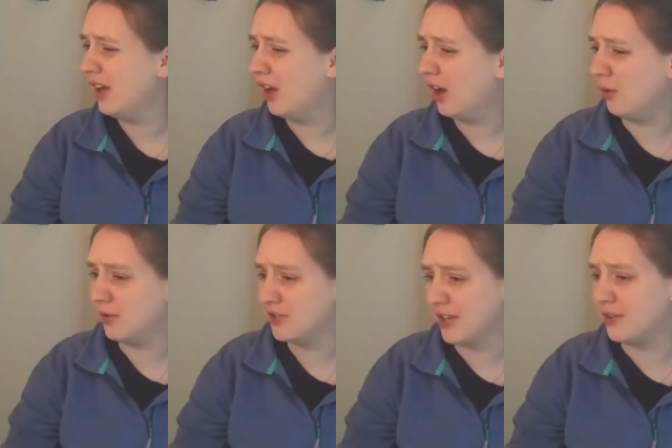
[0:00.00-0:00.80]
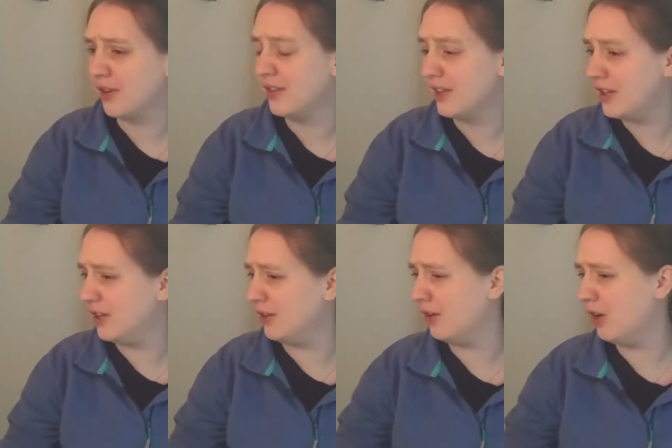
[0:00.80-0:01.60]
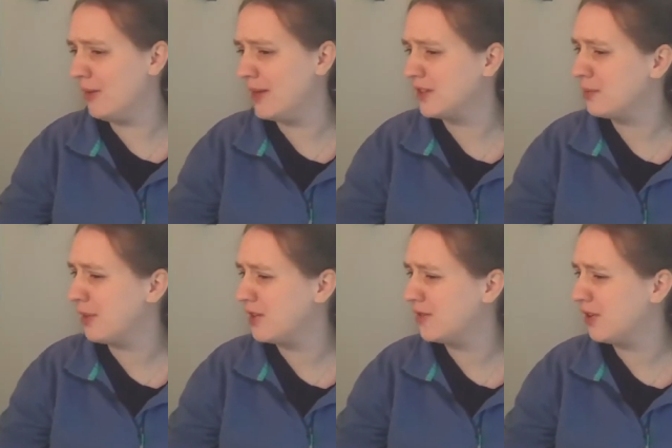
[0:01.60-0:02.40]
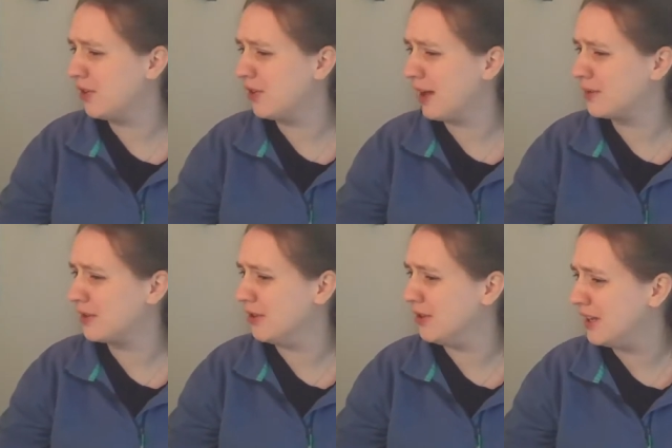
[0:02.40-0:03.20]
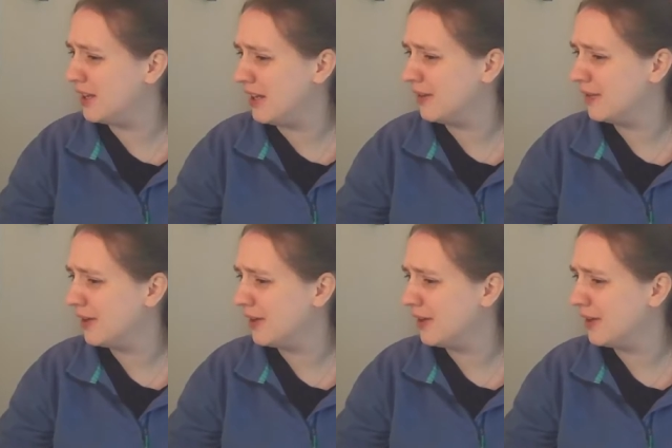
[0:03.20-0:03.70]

Oh, Sandra, thank you. Amen to space for God, absolutely key.